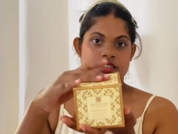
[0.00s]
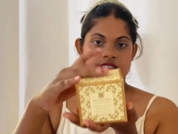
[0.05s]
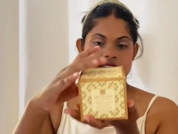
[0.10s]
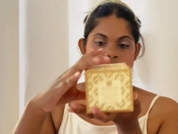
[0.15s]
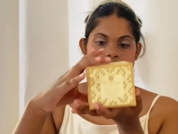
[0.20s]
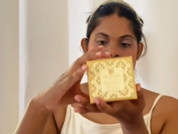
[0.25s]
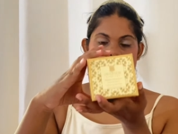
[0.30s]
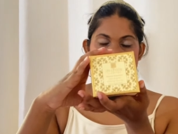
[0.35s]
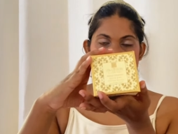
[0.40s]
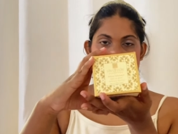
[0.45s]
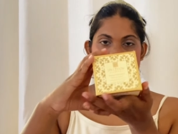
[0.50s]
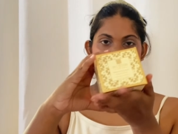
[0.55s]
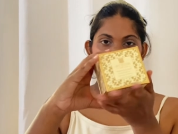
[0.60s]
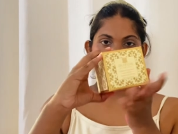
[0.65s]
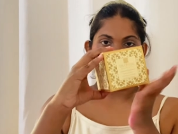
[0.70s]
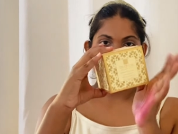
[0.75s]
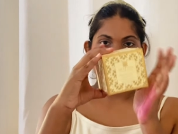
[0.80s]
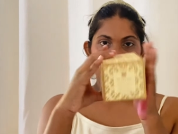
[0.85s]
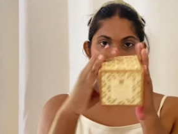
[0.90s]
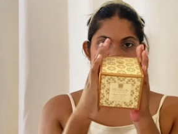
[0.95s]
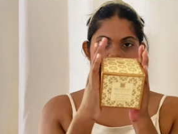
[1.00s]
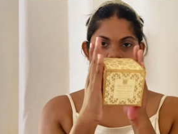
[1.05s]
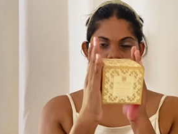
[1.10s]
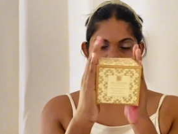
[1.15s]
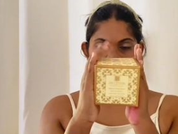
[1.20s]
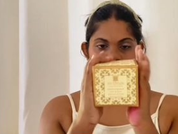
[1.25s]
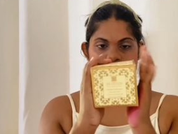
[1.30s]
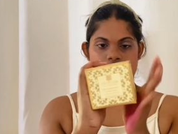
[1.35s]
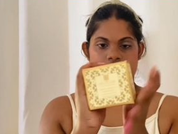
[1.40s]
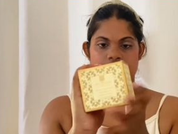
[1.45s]
is the body butter that I told
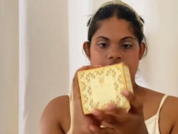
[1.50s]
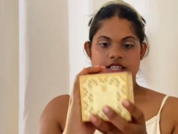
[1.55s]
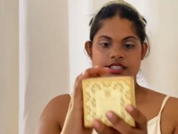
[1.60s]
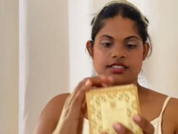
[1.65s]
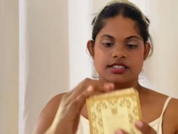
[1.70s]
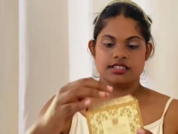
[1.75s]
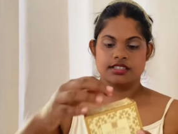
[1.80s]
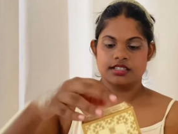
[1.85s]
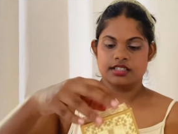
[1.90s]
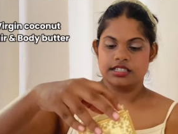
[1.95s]
you guys.